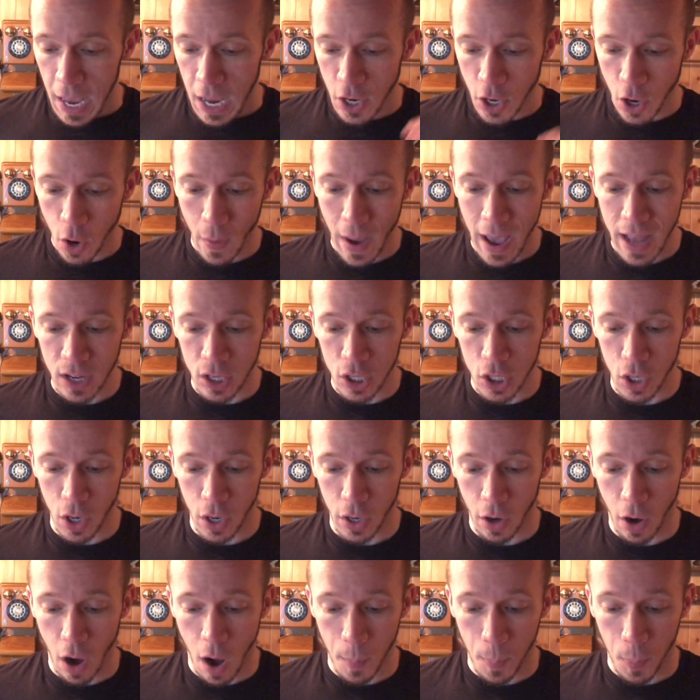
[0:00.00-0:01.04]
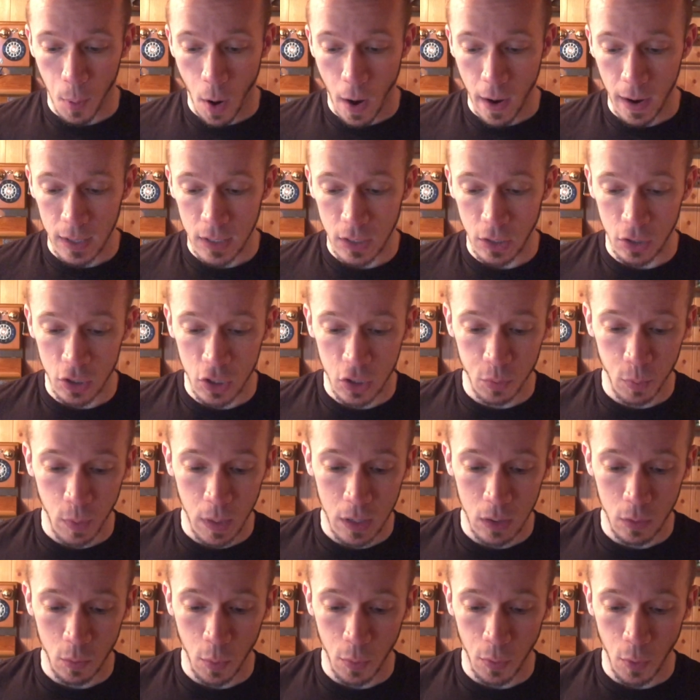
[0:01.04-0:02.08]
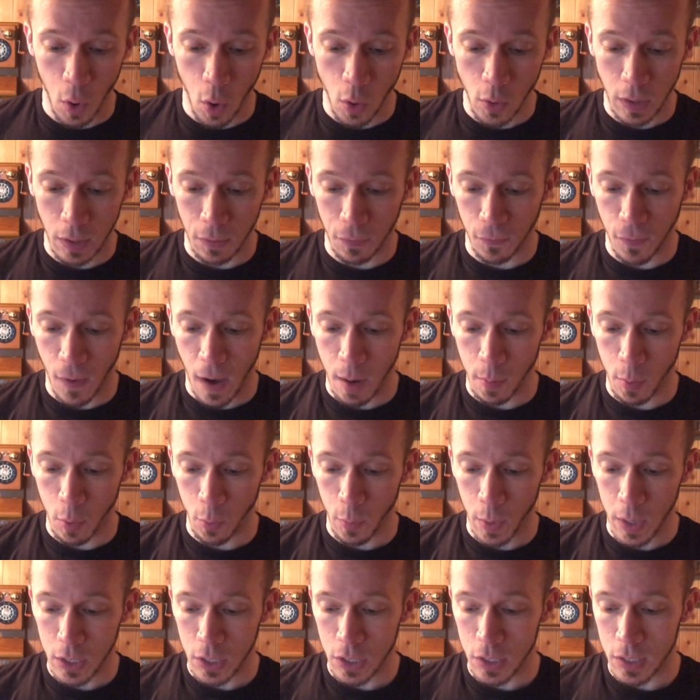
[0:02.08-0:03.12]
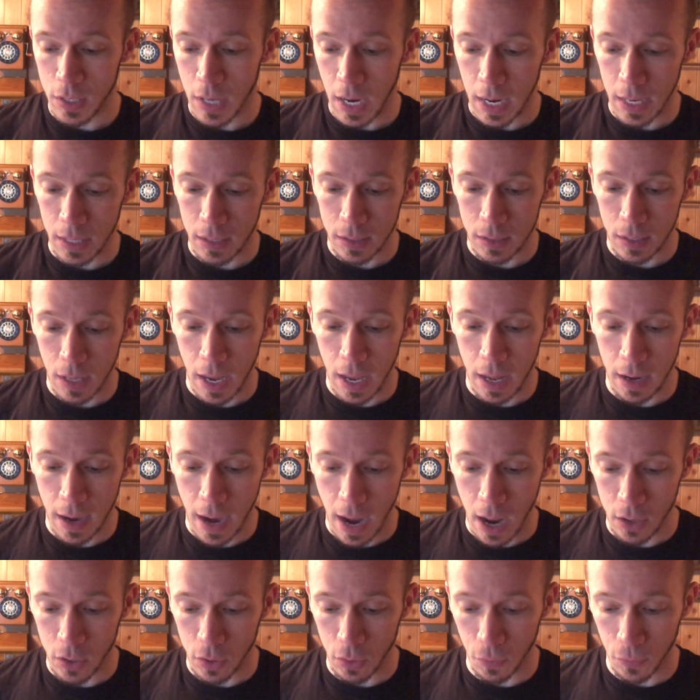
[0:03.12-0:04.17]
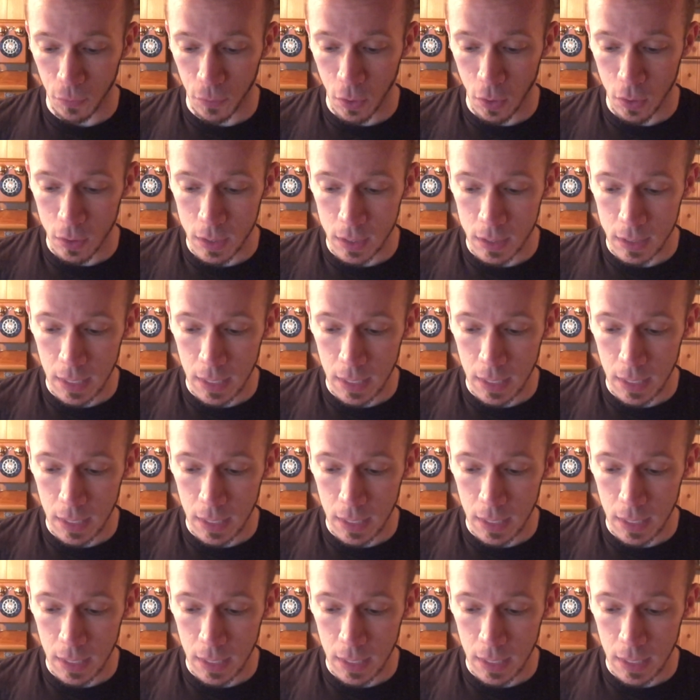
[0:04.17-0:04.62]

No added sugar. Our products are sweetened with only fiber-rich dates and natural fruits.